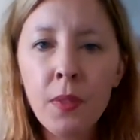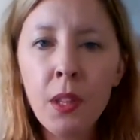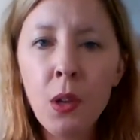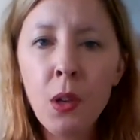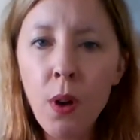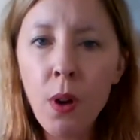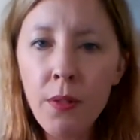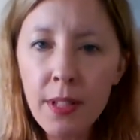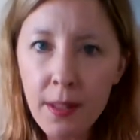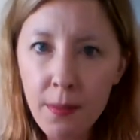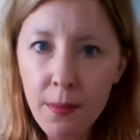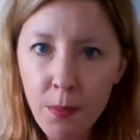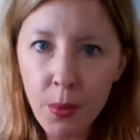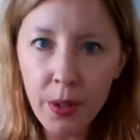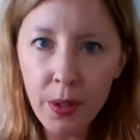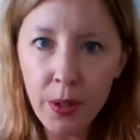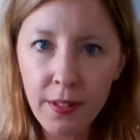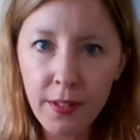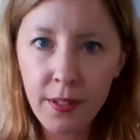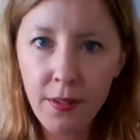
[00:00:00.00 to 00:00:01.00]
what was
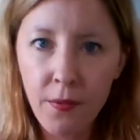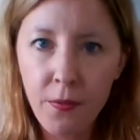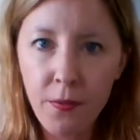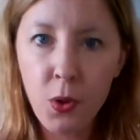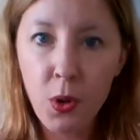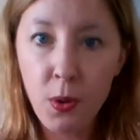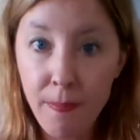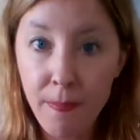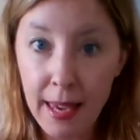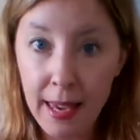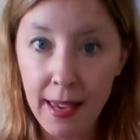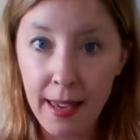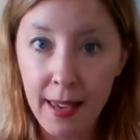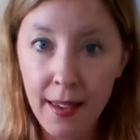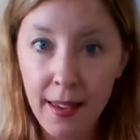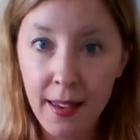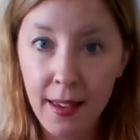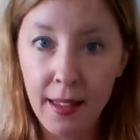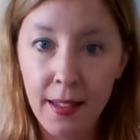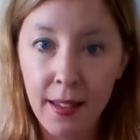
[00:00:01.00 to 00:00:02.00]
important for
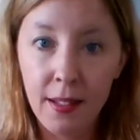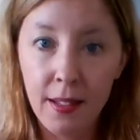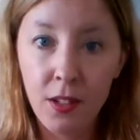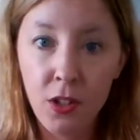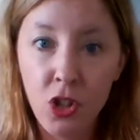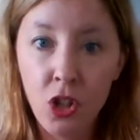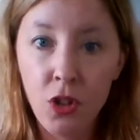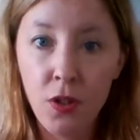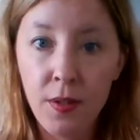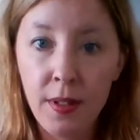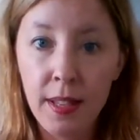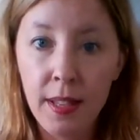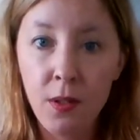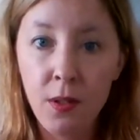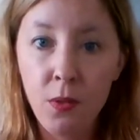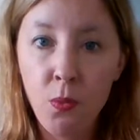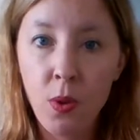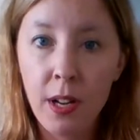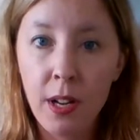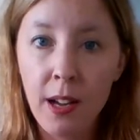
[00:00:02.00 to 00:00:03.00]
me in
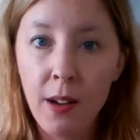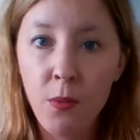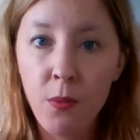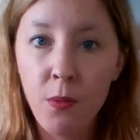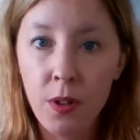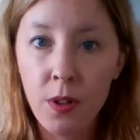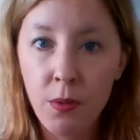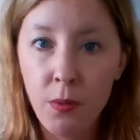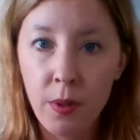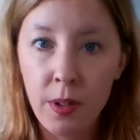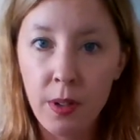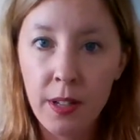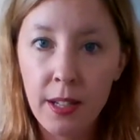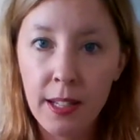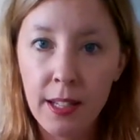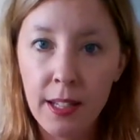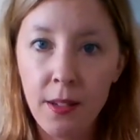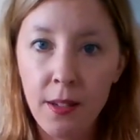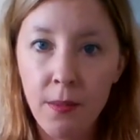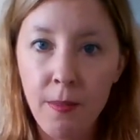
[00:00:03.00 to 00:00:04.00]
choosing what I wore to work
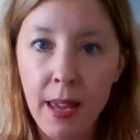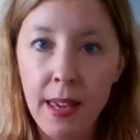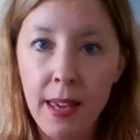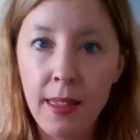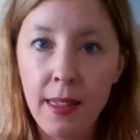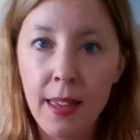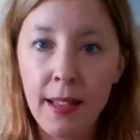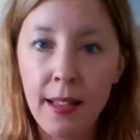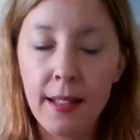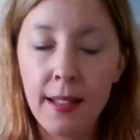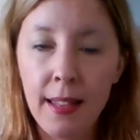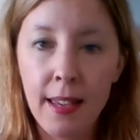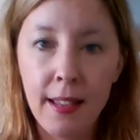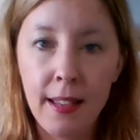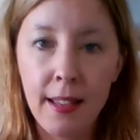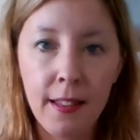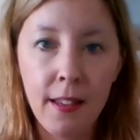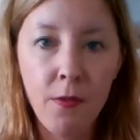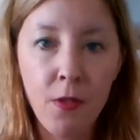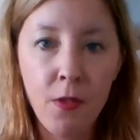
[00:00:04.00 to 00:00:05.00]
to make things
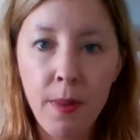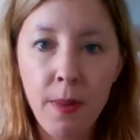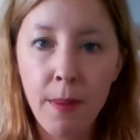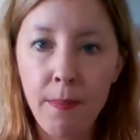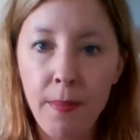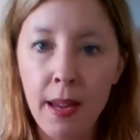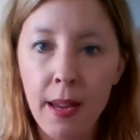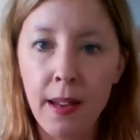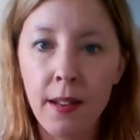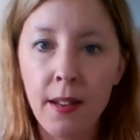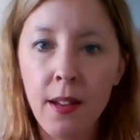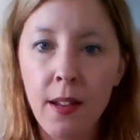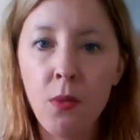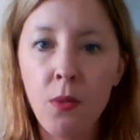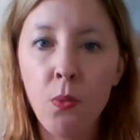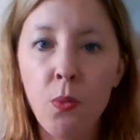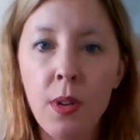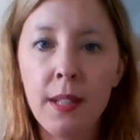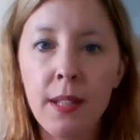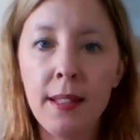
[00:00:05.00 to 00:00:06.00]
easy for pumping
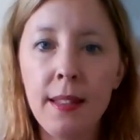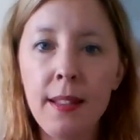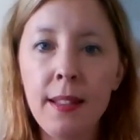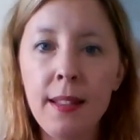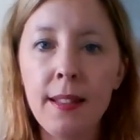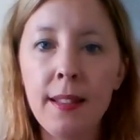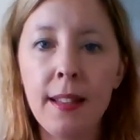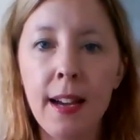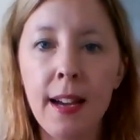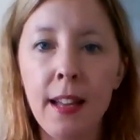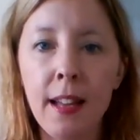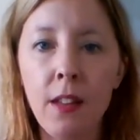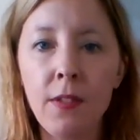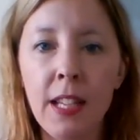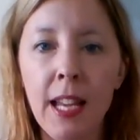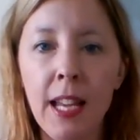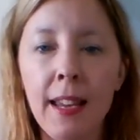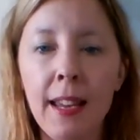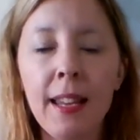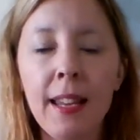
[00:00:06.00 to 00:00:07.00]
was this style of
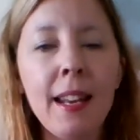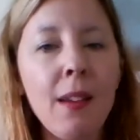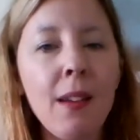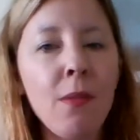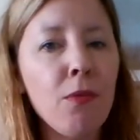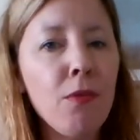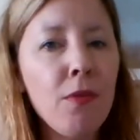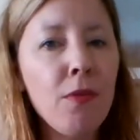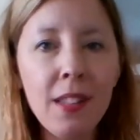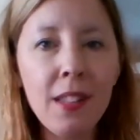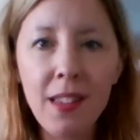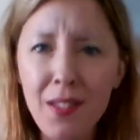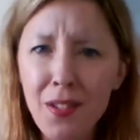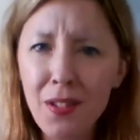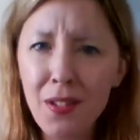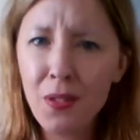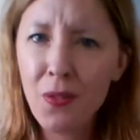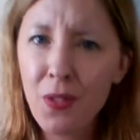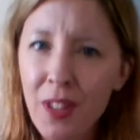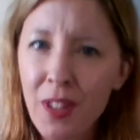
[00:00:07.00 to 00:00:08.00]
tank. And I really
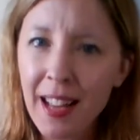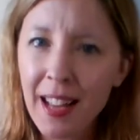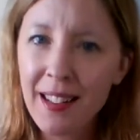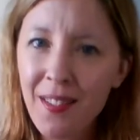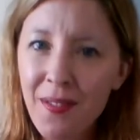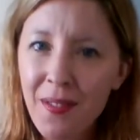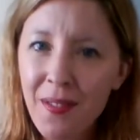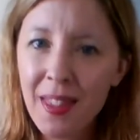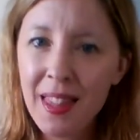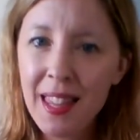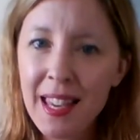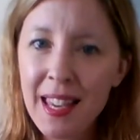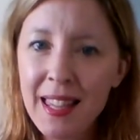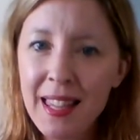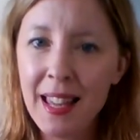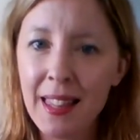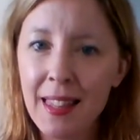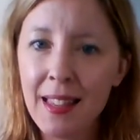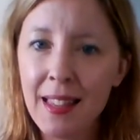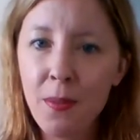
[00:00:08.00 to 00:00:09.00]
looked for it. I don't think
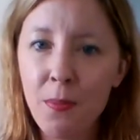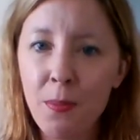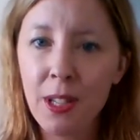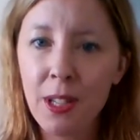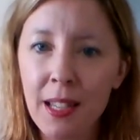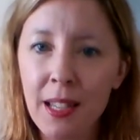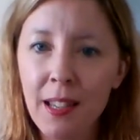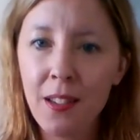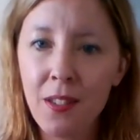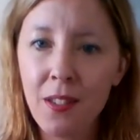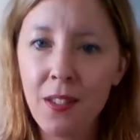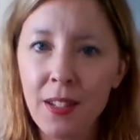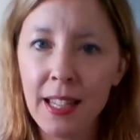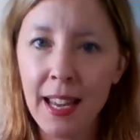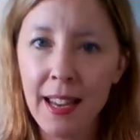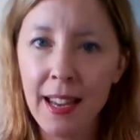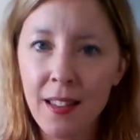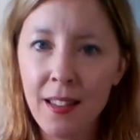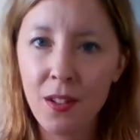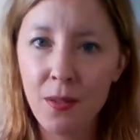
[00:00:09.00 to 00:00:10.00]
that this particular
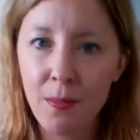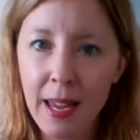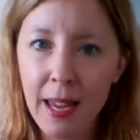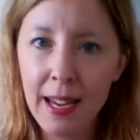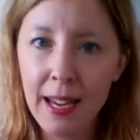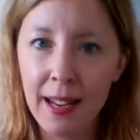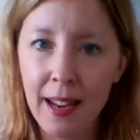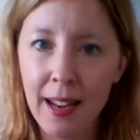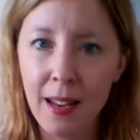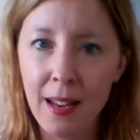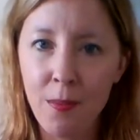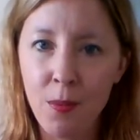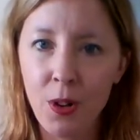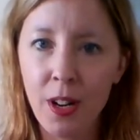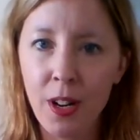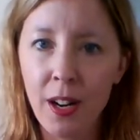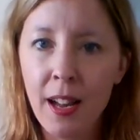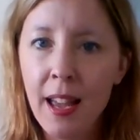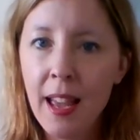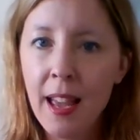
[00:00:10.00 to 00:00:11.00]
tank they're making
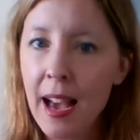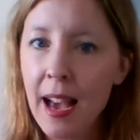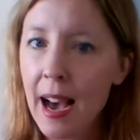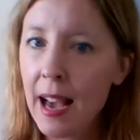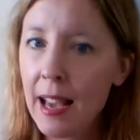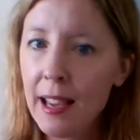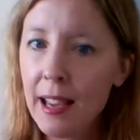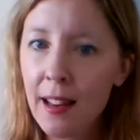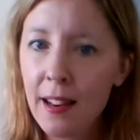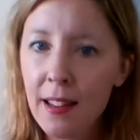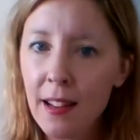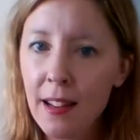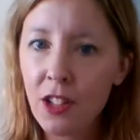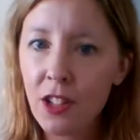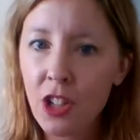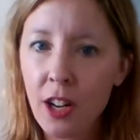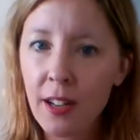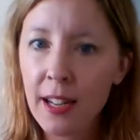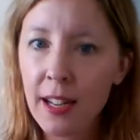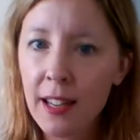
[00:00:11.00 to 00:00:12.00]
anymore. I got it at
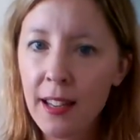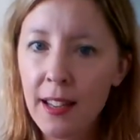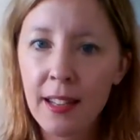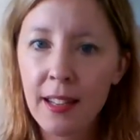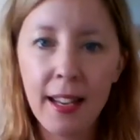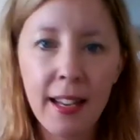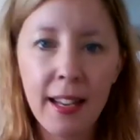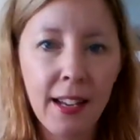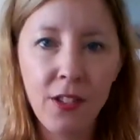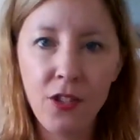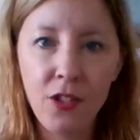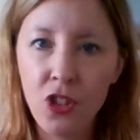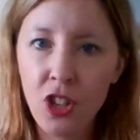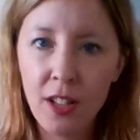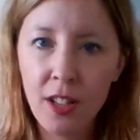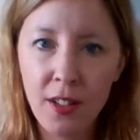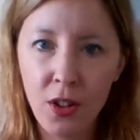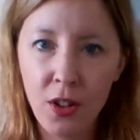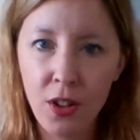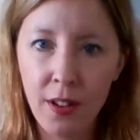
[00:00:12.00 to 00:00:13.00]
Target and I
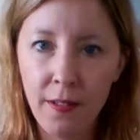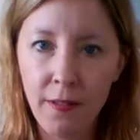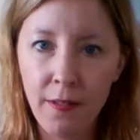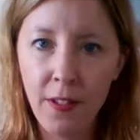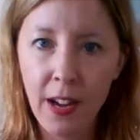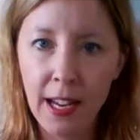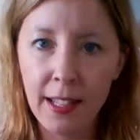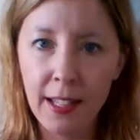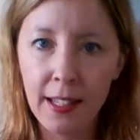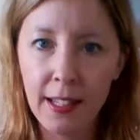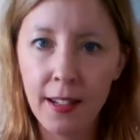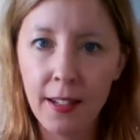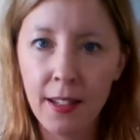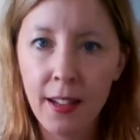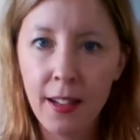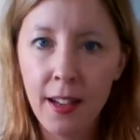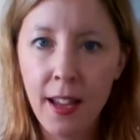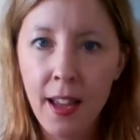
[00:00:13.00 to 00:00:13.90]
just couldn't find it